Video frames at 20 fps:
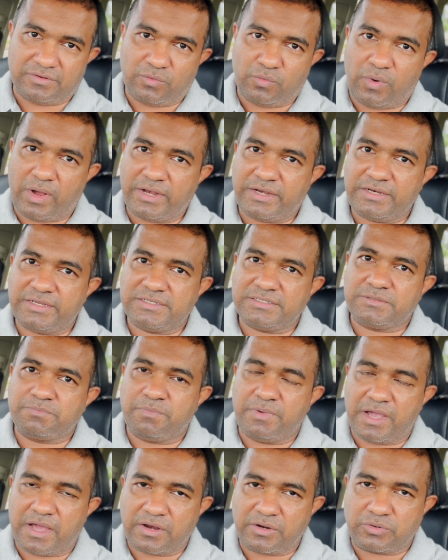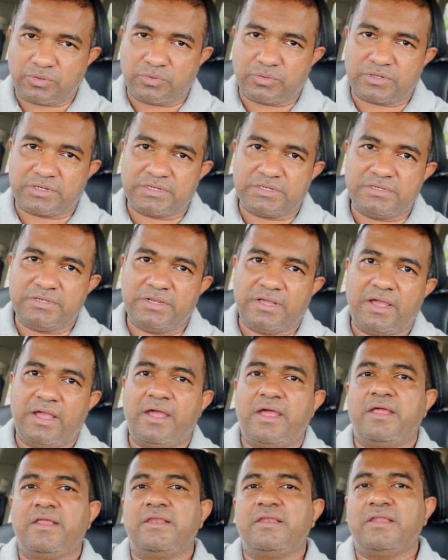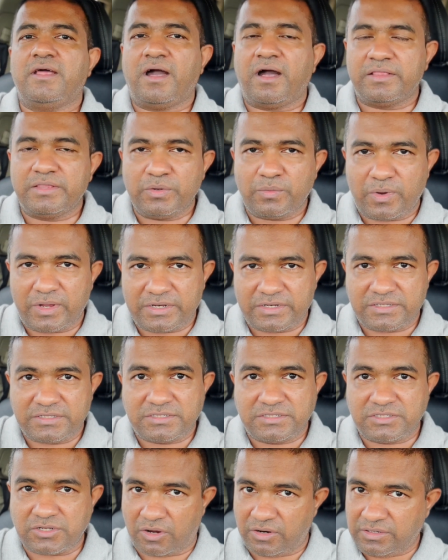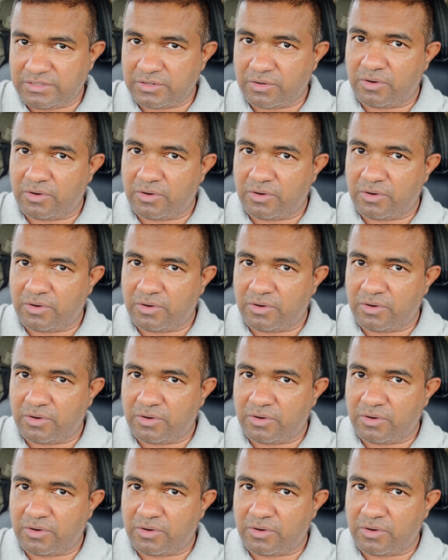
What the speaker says: One is bearer token and other one is JWT,